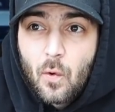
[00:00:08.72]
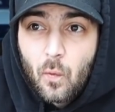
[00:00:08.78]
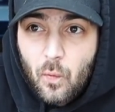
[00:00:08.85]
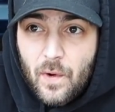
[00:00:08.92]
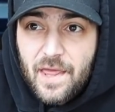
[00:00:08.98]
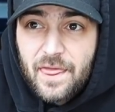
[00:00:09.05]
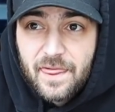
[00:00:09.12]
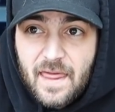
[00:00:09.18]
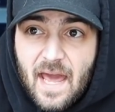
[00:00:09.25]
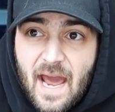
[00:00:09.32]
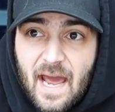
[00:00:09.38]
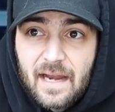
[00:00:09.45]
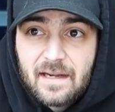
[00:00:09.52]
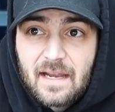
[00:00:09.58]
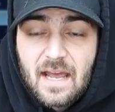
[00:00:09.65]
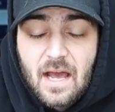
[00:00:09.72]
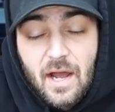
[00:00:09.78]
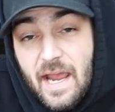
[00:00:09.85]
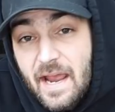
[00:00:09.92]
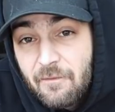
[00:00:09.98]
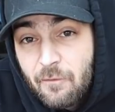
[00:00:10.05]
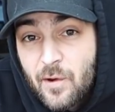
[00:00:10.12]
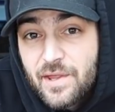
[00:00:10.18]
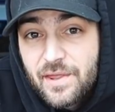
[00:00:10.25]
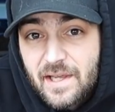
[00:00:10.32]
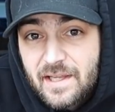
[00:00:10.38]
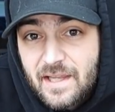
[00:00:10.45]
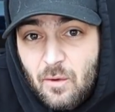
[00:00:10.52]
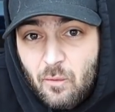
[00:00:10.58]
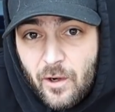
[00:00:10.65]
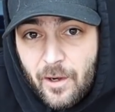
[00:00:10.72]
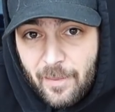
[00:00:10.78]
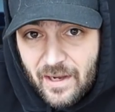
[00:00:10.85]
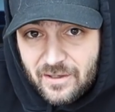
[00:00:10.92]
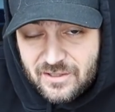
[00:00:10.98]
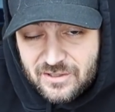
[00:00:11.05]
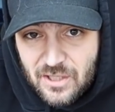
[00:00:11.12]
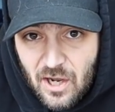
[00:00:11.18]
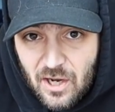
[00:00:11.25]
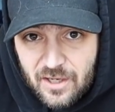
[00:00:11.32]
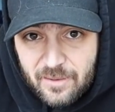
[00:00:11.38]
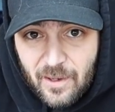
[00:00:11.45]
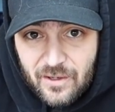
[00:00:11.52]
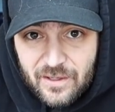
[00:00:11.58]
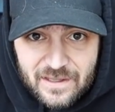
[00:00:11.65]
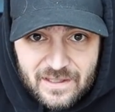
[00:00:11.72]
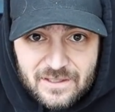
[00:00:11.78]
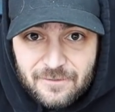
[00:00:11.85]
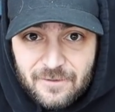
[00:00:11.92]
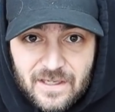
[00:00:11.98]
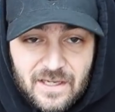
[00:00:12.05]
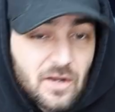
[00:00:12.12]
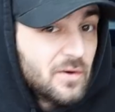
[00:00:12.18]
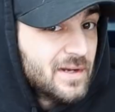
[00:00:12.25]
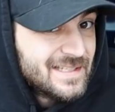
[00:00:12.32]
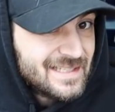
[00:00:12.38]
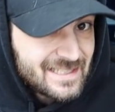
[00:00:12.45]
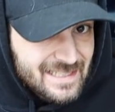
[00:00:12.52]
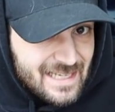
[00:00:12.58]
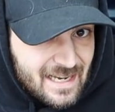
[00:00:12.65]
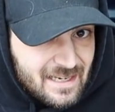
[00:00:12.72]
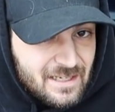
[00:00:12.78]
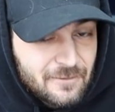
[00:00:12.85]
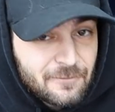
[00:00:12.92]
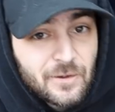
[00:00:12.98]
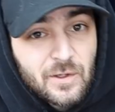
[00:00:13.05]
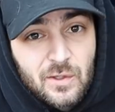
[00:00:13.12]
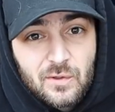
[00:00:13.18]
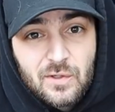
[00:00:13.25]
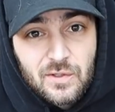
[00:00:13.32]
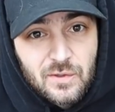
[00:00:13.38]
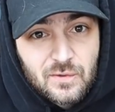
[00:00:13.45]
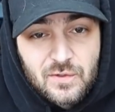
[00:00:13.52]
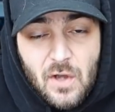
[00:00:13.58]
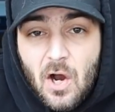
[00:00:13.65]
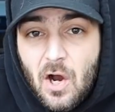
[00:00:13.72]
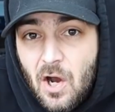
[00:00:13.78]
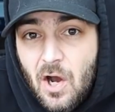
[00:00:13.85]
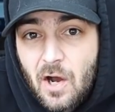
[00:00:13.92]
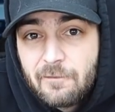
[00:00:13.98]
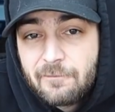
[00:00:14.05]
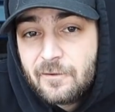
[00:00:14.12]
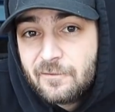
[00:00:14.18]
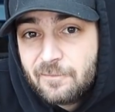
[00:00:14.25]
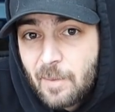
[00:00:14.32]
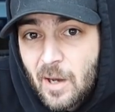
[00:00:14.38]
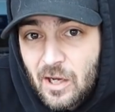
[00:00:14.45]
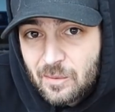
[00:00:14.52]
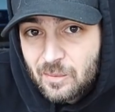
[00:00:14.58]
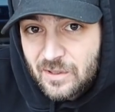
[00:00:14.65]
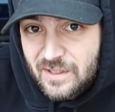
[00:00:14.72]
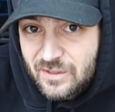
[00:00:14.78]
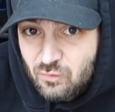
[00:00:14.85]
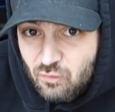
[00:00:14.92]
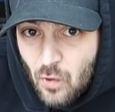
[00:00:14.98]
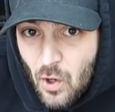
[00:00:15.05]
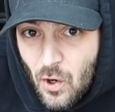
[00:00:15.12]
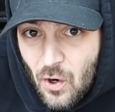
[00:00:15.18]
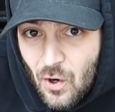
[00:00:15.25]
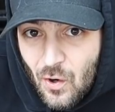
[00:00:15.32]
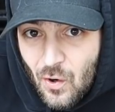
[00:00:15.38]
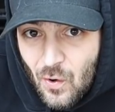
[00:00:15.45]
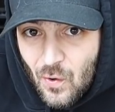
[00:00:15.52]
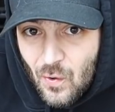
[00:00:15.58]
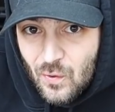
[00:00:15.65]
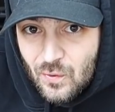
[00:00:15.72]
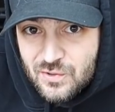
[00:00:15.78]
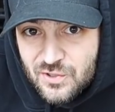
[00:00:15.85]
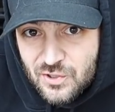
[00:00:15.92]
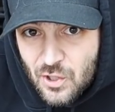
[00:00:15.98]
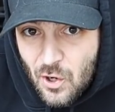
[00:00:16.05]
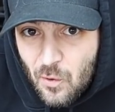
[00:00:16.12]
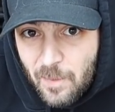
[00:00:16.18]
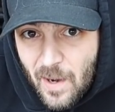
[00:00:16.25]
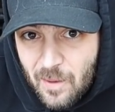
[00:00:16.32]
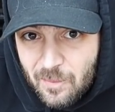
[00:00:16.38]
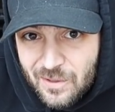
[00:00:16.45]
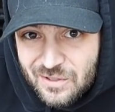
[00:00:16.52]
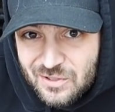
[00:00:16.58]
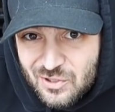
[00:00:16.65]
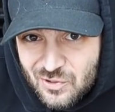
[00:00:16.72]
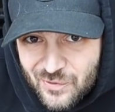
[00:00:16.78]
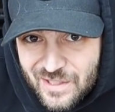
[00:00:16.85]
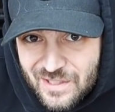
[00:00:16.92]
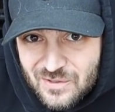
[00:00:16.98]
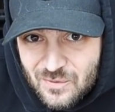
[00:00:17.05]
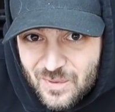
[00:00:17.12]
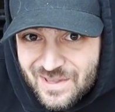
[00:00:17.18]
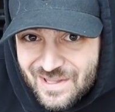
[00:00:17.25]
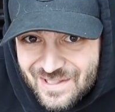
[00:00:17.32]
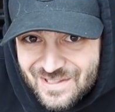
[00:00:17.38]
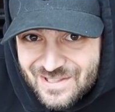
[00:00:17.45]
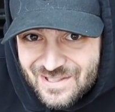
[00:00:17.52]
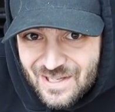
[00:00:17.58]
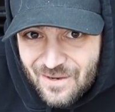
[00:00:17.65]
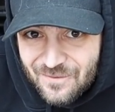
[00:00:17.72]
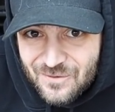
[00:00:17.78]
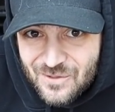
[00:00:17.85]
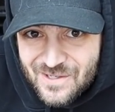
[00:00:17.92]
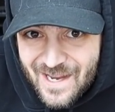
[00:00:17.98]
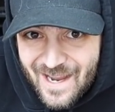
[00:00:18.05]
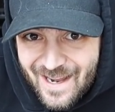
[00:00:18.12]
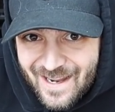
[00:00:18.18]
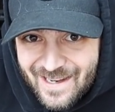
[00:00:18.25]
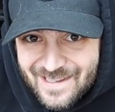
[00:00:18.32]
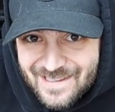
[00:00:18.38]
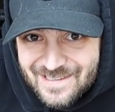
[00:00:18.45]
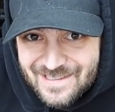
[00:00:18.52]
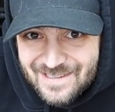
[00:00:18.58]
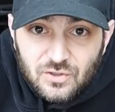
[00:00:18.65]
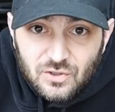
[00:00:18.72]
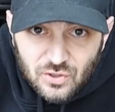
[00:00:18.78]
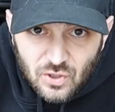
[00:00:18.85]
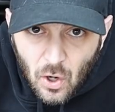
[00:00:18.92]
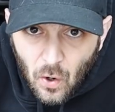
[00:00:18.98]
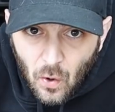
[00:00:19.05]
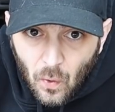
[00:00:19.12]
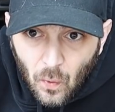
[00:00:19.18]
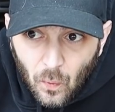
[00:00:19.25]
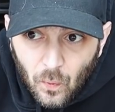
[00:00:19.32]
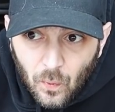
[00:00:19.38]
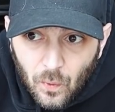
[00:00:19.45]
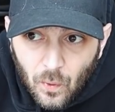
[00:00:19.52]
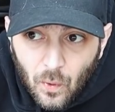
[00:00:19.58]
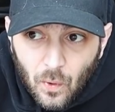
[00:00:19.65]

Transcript: with that, everything that we're about to talk about in this video is intended for you to use off of public roads. No public streets with this stuff, you guys. So